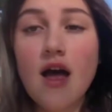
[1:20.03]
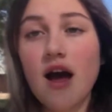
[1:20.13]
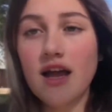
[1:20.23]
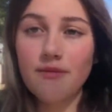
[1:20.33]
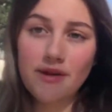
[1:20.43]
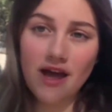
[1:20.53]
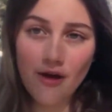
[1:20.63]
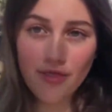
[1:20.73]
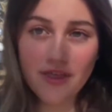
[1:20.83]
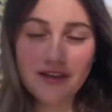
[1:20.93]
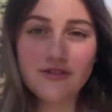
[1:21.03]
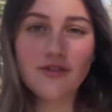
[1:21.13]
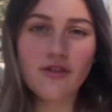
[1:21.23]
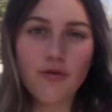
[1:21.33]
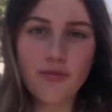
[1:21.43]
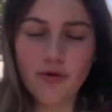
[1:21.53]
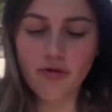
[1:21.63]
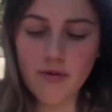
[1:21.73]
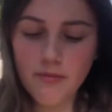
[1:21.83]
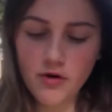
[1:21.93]
I am now, thanks to the GLOBE
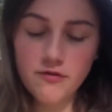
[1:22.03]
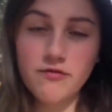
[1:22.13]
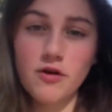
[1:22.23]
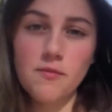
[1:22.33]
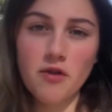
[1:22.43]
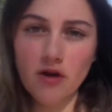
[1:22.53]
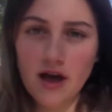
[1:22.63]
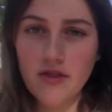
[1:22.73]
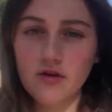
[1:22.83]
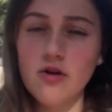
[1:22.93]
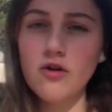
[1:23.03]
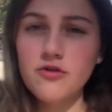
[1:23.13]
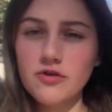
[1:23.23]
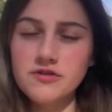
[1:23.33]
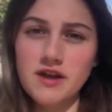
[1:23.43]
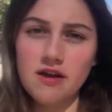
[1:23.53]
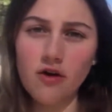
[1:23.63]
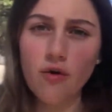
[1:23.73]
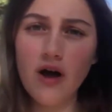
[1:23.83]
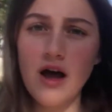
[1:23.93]
program, more informed on other cultures and
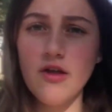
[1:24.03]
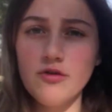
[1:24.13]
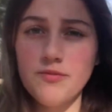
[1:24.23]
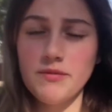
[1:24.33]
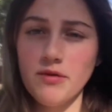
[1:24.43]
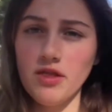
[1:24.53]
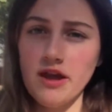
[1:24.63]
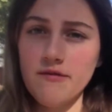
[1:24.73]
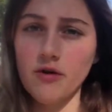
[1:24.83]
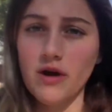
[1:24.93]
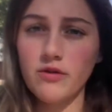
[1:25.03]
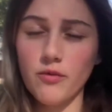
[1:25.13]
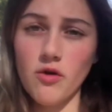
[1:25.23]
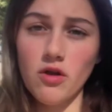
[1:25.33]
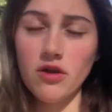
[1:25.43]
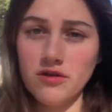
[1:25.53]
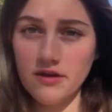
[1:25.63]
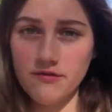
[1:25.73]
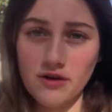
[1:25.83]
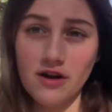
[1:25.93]
how other people live around the world on
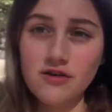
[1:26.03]
different